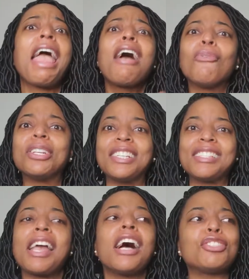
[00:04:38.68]
Which is
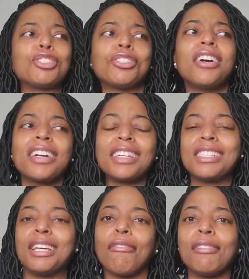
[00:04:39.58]
like a stark
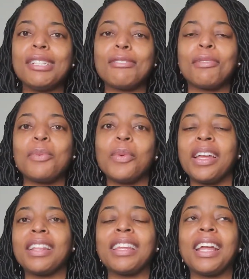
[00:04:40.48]
difference from
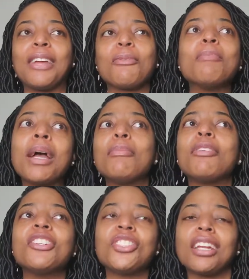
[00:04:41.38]
when, like,
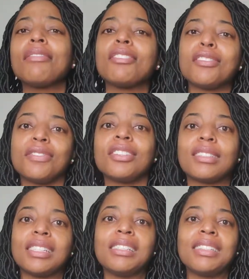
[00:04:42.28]
remember Jennifer's
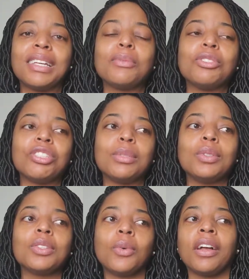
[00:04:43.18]
first season when she
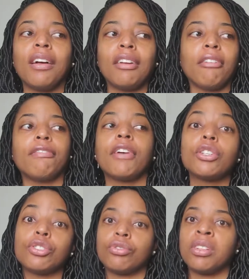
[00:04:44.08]
was going on her
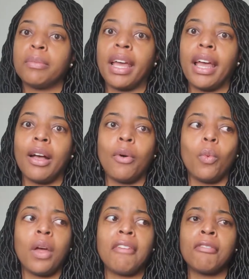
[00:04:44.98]
first trip
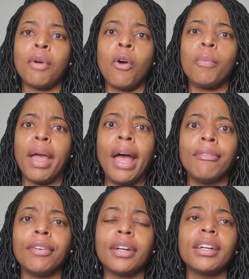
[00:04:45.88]
away from home
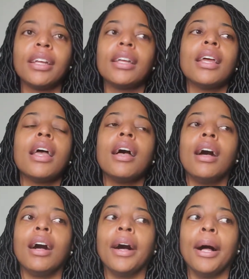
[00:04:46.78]
ever?
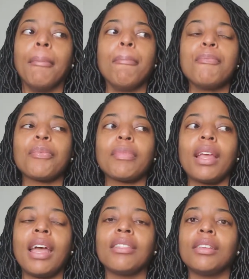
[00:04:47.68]
And
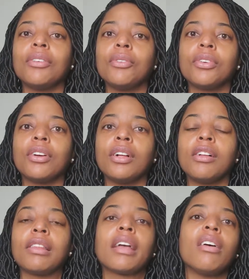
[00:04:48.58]
the little
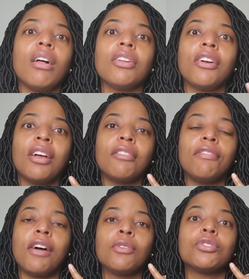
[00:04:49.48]
girl like called her on the
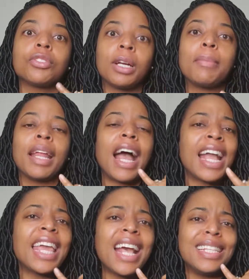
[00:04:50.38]
phone screaming, I
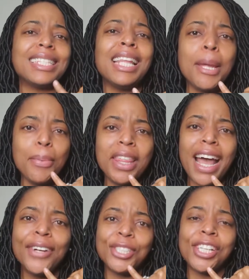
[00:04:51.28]
can't sleep
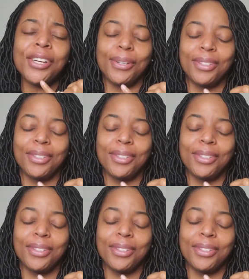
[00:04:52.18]
without you.